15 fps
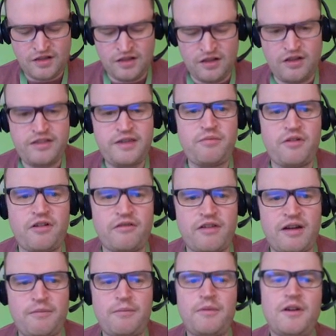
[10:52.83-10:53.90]
loyalty
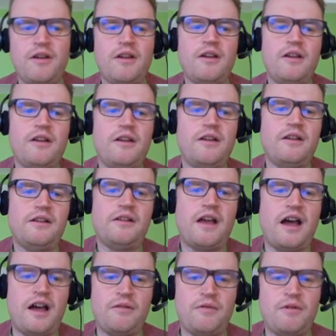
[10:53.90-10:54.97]
programme,
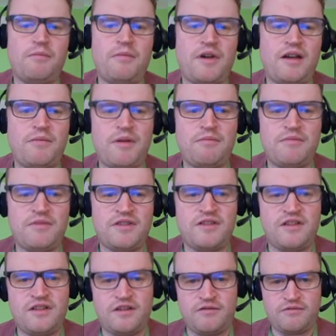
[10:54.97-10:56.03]
I want my members
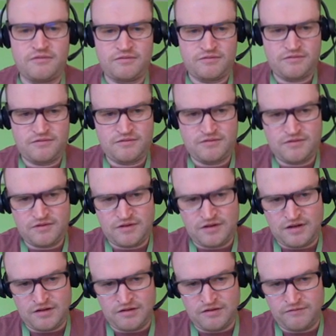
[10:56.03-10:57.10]
to do.
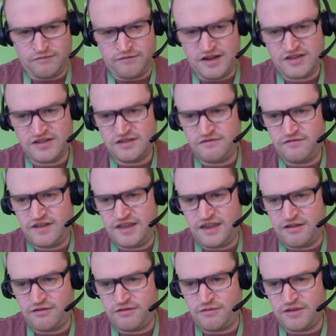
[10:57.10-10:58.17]
And fashion
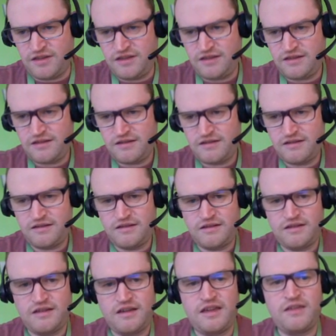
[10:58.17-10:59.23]
video quiz
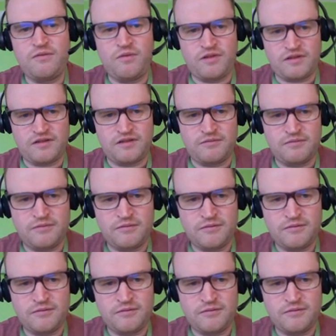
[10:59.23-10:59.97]
is one of them.